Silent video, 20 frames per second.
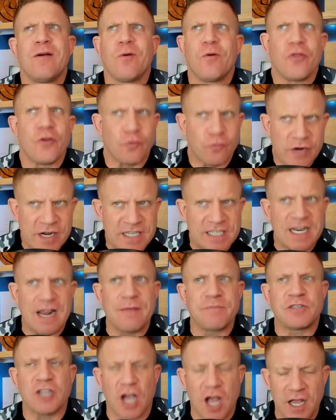The reason
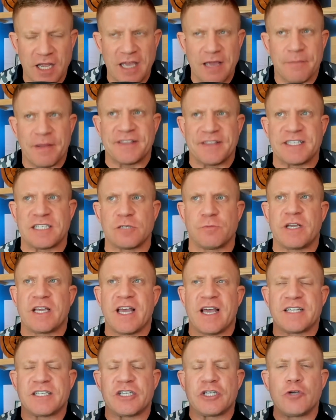I'm talking about this is
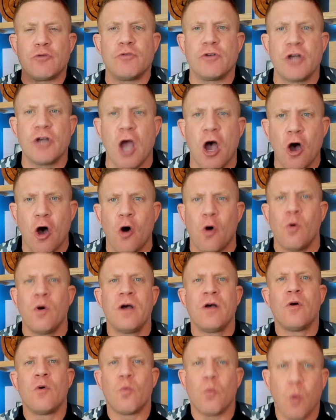because you
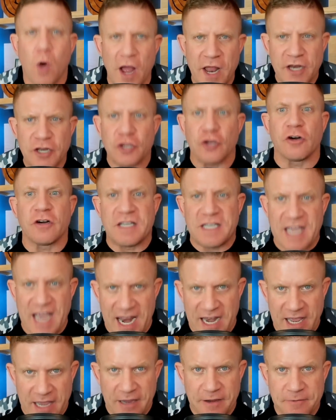know what you're
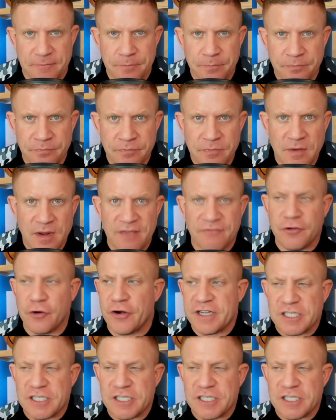getting. If you're an